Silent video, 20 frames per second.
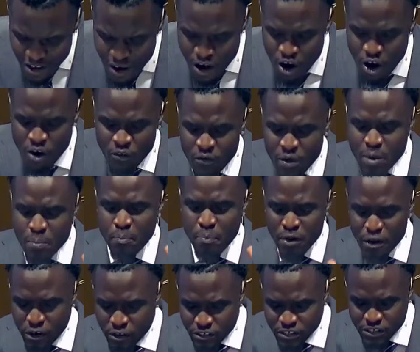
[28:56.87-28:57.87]
of a
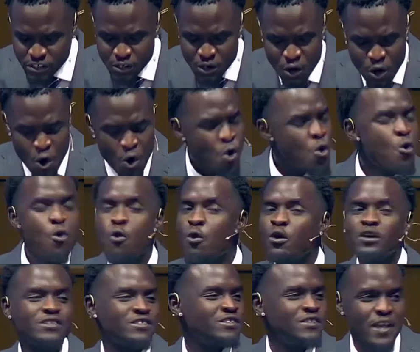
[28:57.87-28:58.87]
person who
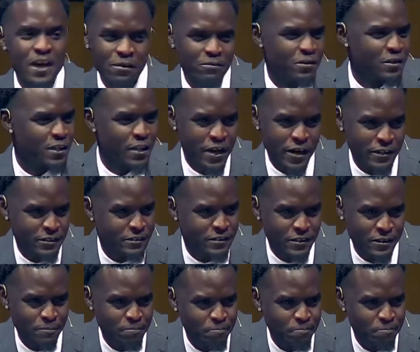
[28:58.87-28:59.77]
was never lazy.